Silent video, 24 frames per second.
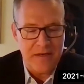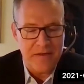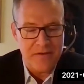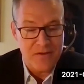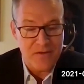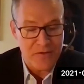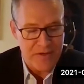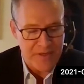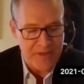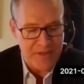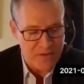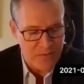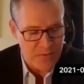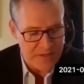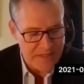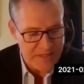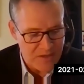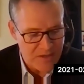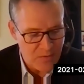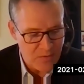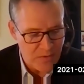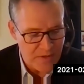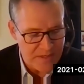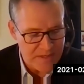during
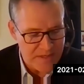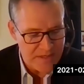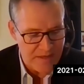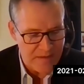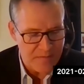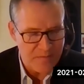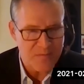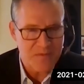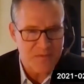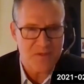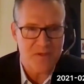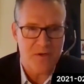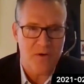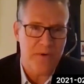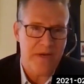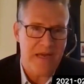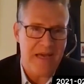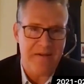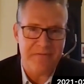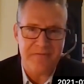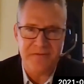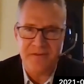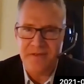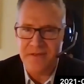2020. So we
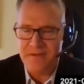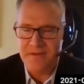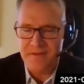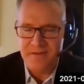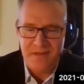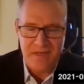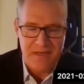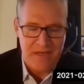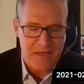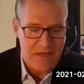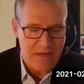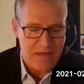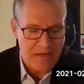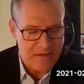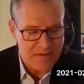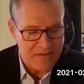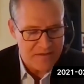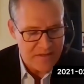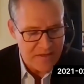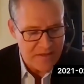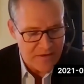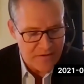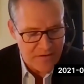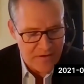have to
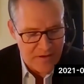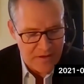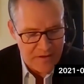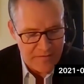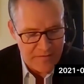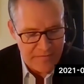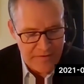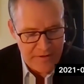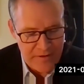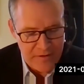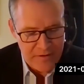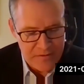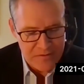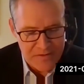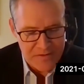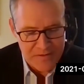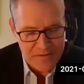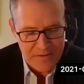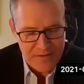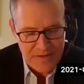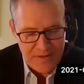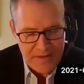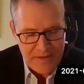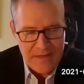consider all of
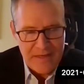those.